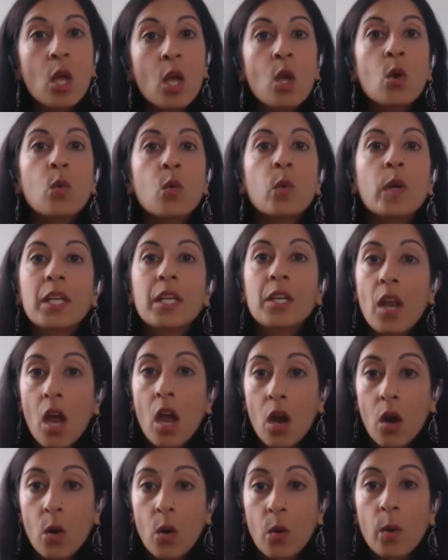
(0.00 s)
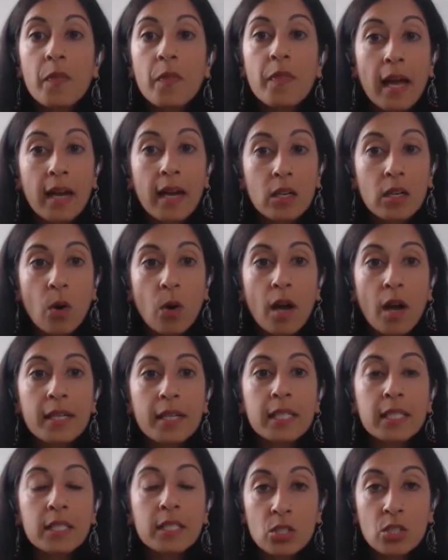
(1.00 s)
We know that
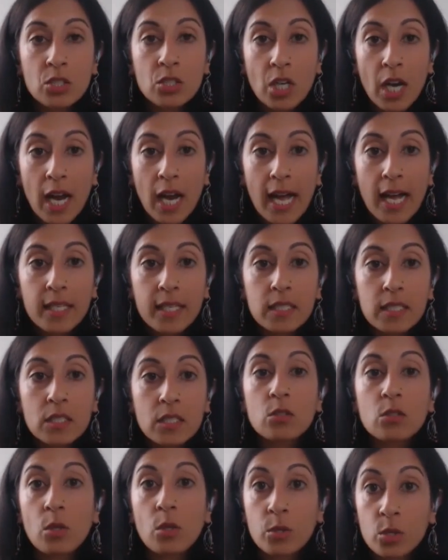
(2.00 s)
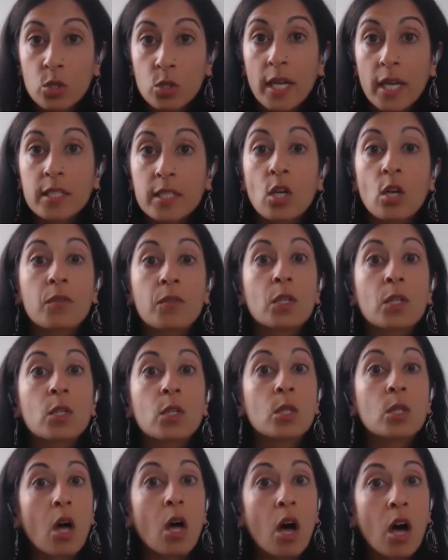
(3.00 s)
chronic stress, so stress over
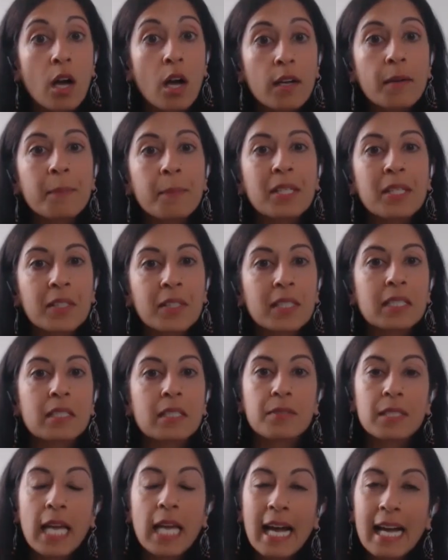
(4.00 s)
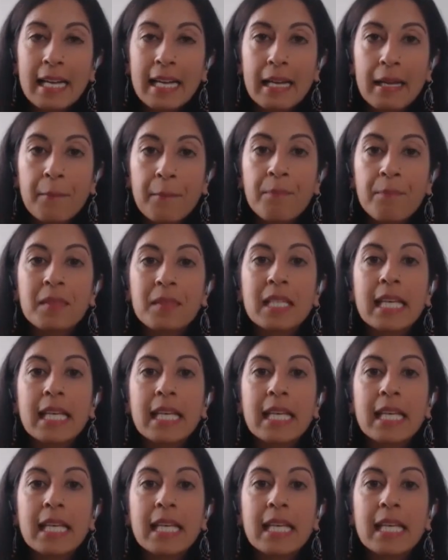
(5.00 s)
long periods of time,